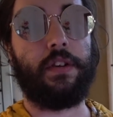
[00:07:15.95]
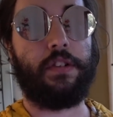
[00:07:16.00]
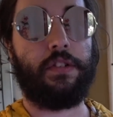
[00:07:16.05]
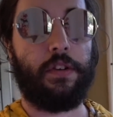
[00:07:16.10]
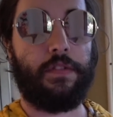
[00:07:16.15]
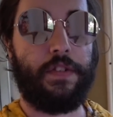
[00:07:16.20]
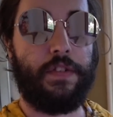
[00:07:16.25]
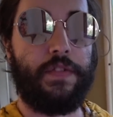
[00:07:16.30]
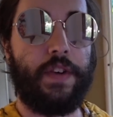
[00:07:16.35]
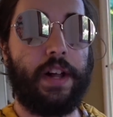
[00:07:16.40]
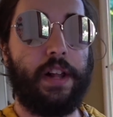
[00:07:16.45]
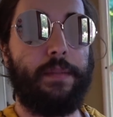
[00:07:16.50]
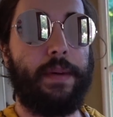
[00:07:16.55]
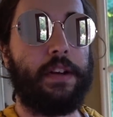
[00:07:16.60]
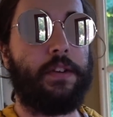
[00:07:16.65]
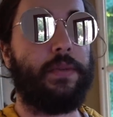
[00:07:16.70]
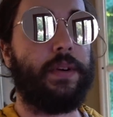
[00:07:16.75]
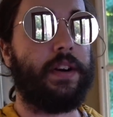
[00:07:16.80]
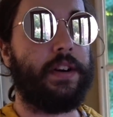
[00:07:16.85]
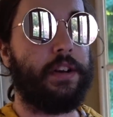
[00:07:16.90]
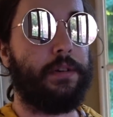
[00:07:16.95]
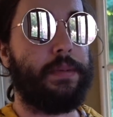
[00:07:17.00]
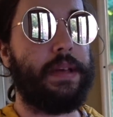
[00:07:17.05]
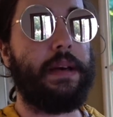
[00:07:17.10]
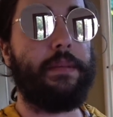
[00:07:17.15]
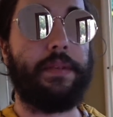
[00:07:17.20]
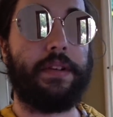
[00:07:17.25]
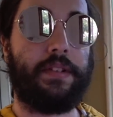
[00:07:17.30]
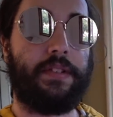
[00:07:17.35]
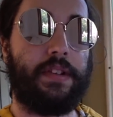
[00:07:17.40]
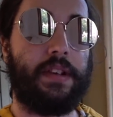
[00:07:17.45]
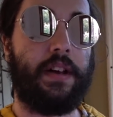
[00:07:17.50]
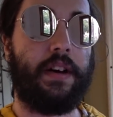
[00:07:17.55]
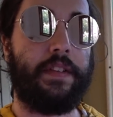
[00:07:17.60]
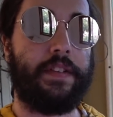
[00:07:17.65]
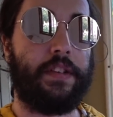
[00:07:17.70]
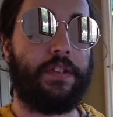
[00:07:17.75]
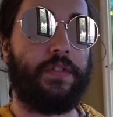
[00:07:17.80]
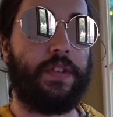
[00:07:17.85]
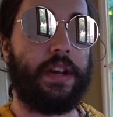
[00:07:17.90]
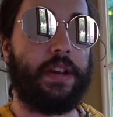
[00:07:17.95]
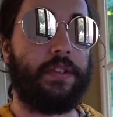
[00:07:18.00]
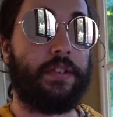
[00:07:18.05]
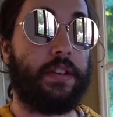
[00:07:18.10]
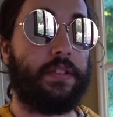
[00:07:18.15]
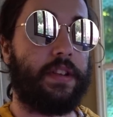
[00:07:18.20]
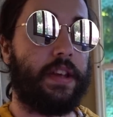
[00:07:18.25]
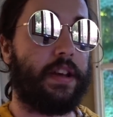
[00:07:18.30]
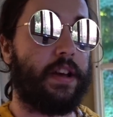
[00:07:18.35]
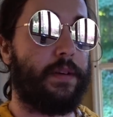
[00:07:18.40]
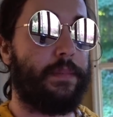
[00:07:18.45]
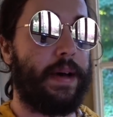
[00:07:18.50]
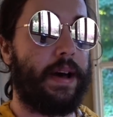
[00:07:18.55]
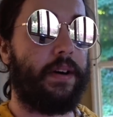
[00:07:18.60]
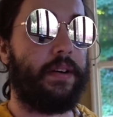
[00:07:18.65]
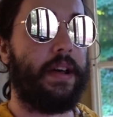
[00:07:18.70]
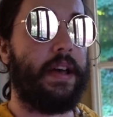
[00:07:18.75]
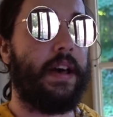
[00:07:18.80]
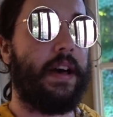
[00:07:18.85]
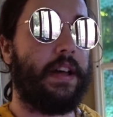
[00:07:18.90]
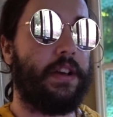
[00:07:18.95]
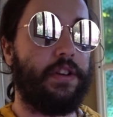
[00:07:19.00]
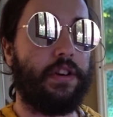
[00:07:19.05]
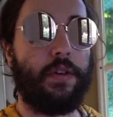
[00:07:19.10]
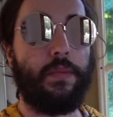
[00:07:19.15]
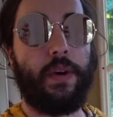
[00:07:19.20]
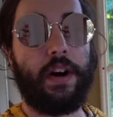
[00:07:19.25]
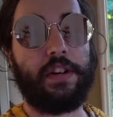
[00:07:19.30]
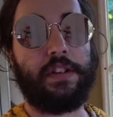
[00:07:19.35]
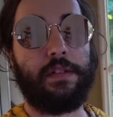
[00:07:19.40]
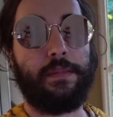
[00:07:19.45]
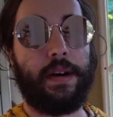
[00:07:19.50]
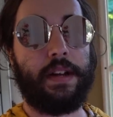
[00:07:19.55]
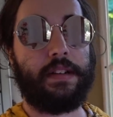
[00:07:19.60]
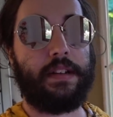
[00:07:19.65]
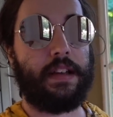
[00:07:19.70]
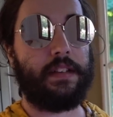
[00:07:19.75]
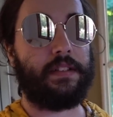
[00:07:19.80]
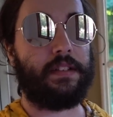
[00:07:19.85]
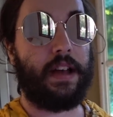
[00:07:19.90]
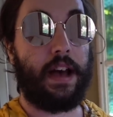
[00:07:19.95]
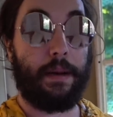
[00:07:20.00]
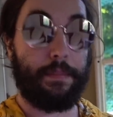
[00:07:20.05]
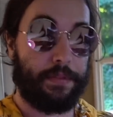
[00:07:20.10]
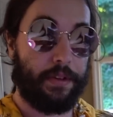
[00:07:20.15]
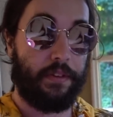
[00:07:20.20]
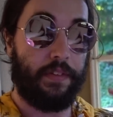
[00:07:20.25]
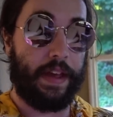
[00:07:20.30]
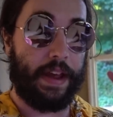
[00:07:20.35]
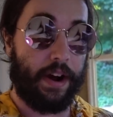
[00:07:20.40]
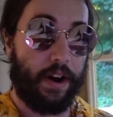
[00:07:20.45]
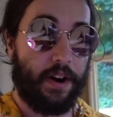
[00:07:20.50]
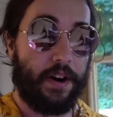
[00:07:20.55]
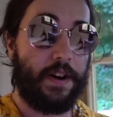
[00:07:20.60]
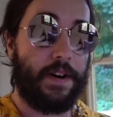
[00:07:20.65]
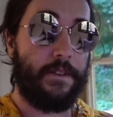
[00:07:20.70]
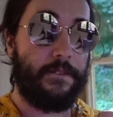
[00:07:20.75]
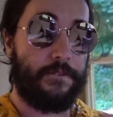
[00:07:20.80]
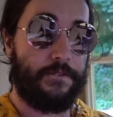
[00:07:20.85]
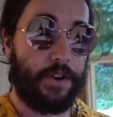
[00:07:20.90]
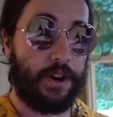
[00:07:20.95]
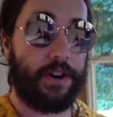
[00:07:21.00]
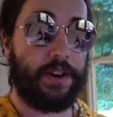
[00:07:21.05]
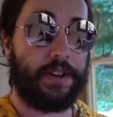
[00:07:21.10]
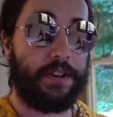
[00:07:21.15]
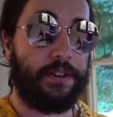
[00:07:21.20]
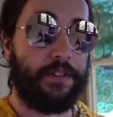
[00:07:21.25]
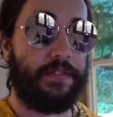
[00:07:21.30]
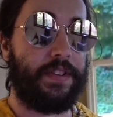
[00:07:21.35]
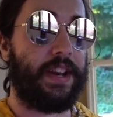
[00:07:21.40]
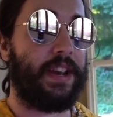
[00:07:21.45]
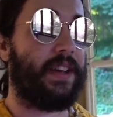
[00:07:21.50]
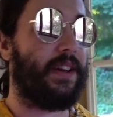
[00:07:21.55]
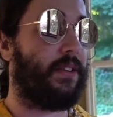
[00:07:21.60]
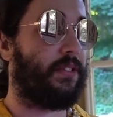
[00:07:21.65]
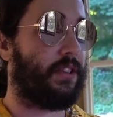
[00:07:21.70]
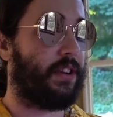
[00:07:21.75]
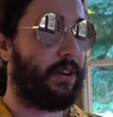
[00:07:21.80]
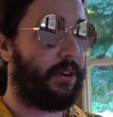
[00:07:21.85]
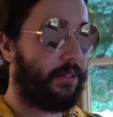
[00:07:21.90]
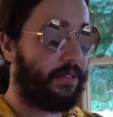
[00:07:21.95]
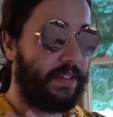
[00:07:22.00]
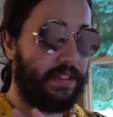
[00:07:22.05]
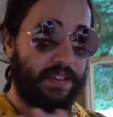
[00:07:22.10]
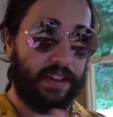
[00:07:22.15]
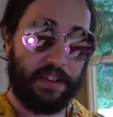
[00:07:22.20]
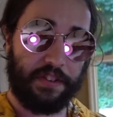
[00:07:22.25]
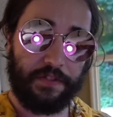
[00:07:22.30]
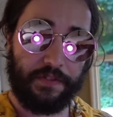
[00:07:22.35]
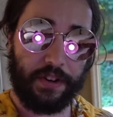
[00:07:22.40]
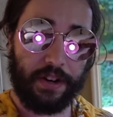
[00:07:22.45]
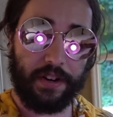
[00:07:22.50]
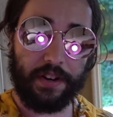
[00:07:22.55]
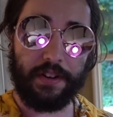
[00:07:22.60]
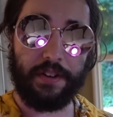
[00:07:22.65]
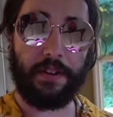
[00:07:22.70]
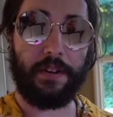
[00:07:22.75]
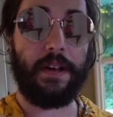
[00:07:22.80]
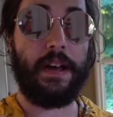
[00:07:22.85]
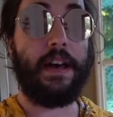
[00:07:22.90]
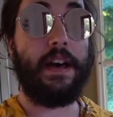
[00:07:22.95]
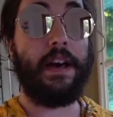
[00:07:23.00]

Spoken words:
So if you follow my Twitter, you'll be able to see all these videos as they come out, and you can watch them on desktop, though they are vertical videos. It only takes vertical.